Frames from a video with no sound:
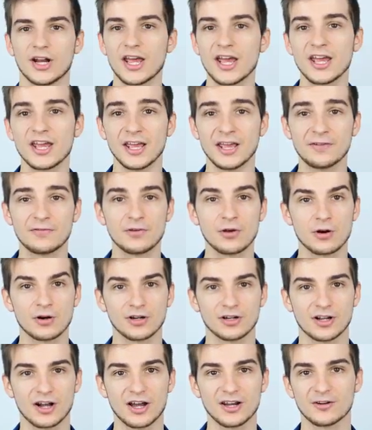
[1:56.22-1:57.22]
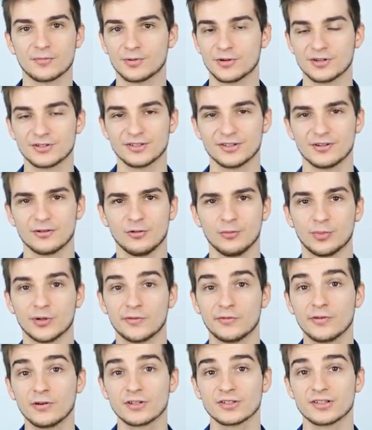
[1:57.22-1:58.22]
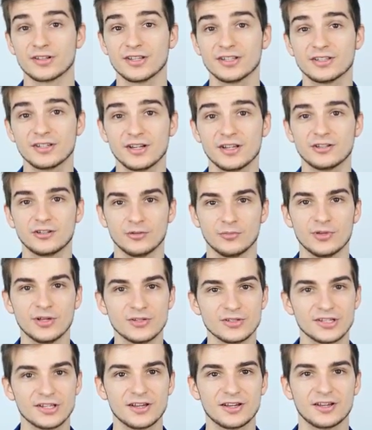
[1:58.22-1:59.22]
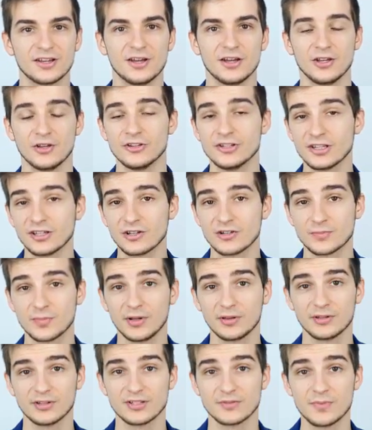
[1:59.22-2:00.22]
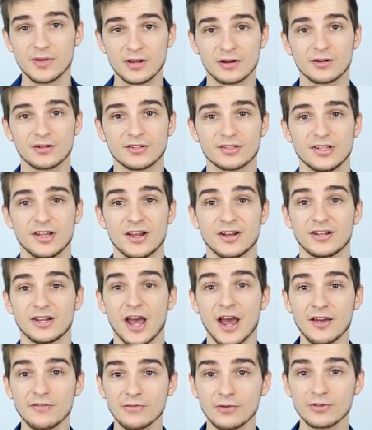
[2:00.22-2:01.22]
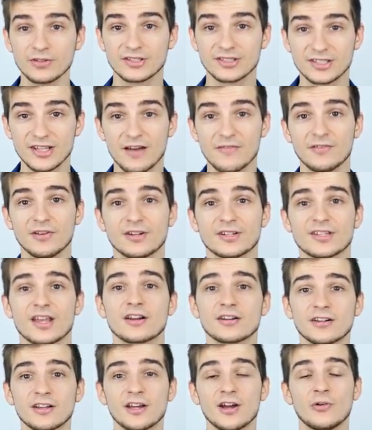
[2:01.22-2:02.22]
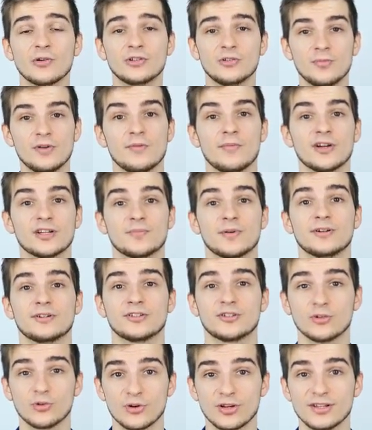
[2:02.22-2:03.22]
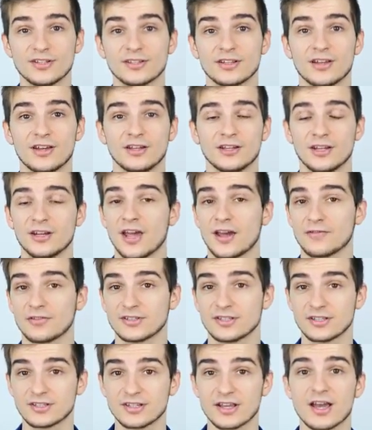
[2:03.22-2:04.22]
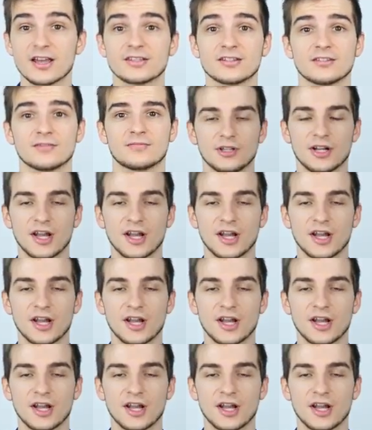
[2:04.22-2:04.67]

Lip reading: But hey, if you are the kind of person who prefers listening to music using those built-in speakers, then the iPhone 7 is actually going to be a much better choice than the iPhone 6s.